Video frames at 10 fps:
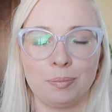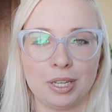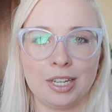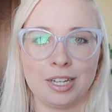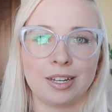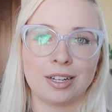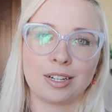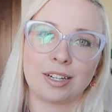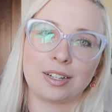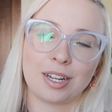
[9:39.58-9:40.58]
be
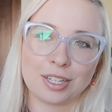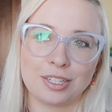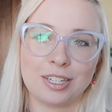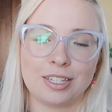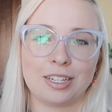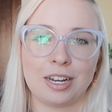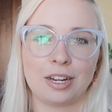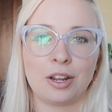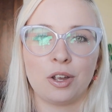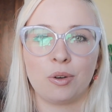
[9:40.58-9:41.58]

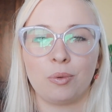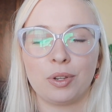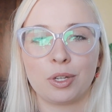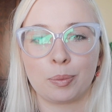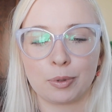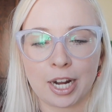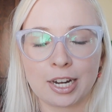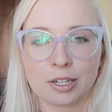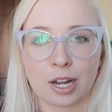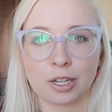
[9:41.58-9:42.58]
consistent with your
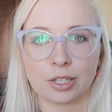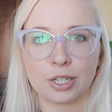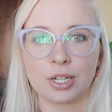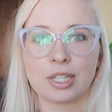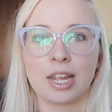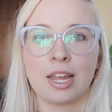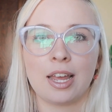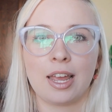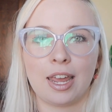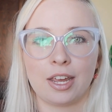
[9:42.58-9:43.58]
brand colors
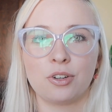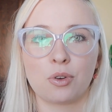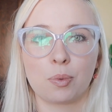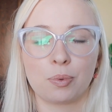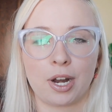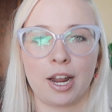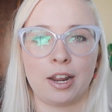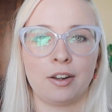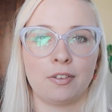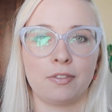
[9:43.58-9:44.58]
and your
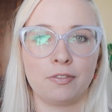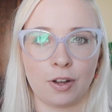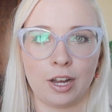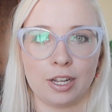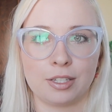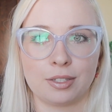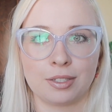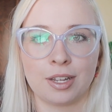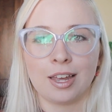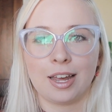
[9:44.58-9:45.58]
brand
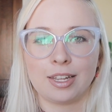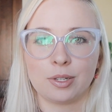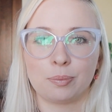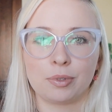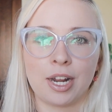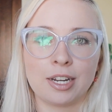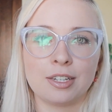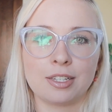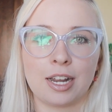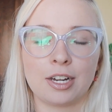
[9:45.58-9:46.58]
fonts. As a
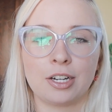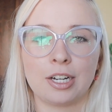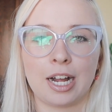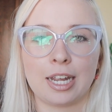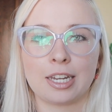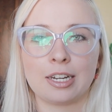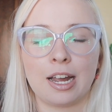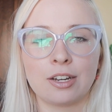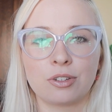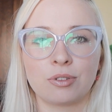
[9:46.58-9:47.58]
brand designer, I
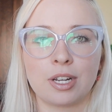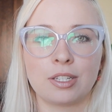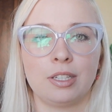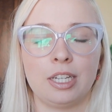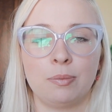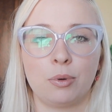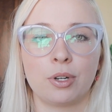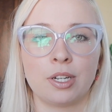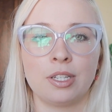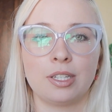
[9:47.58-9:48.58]
cannot stress the
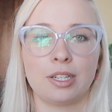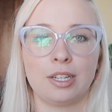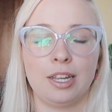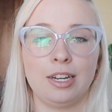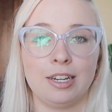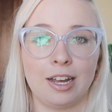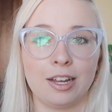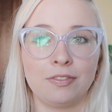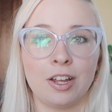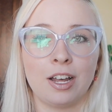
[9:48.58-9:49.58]
importance
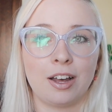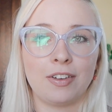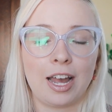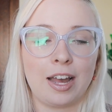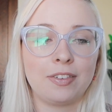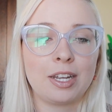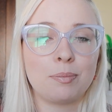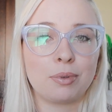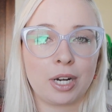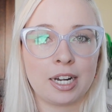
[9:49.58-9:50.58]
enough of having
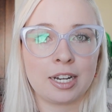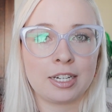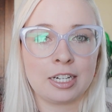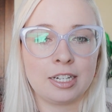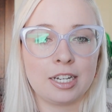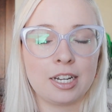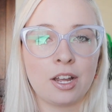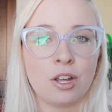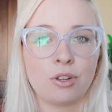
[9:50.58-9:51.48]
a brand identity